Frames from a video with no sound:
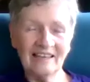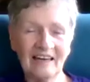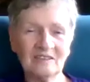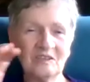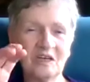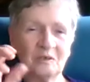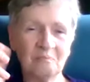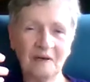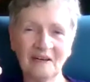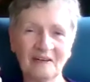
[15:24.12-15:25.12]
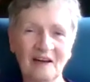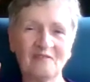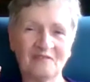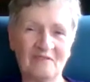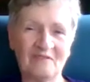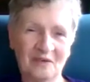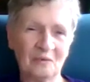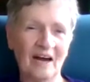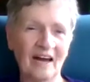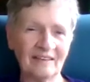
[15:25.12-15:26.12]
then you could peel it off after a
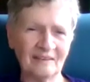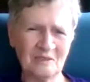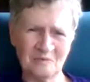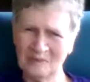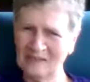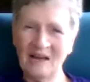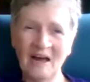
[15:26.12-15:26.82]
while. It was really